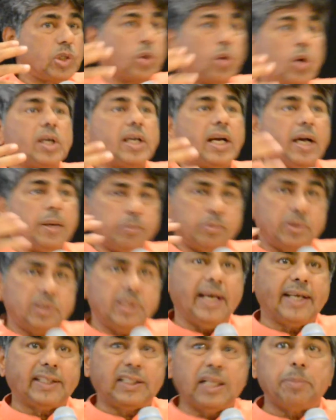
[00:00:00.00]
role comes,
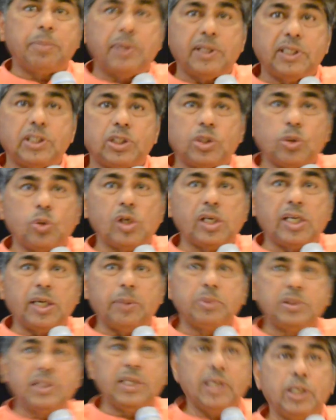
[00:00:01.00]
Ekta Parishat's role
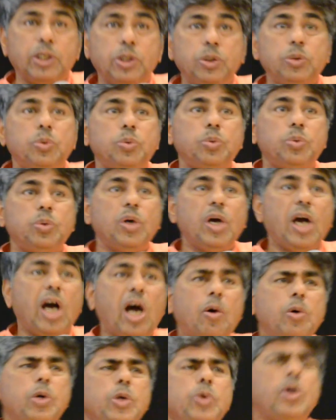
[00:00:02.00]
comes, that you,
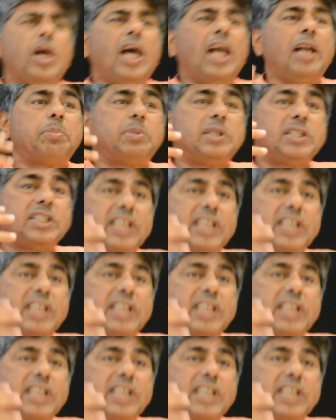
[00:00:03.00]
how do you help these